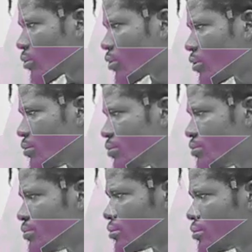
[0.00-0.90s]

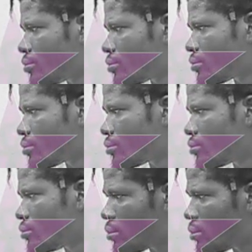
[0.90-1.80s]

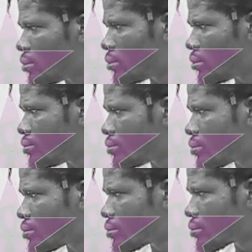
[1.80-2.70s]

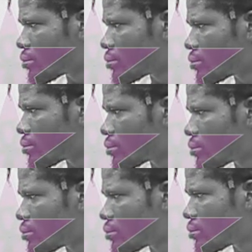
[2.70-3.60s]

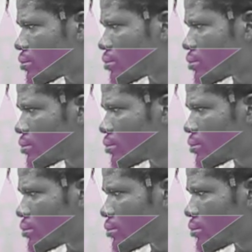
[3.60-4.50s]

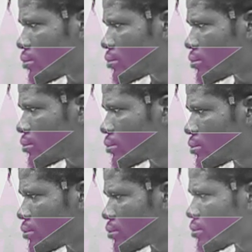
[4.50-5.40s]

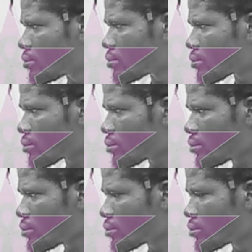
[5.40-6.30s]

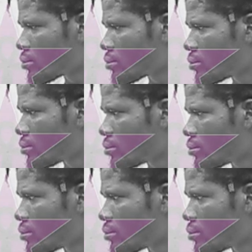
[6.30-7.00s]
(silent)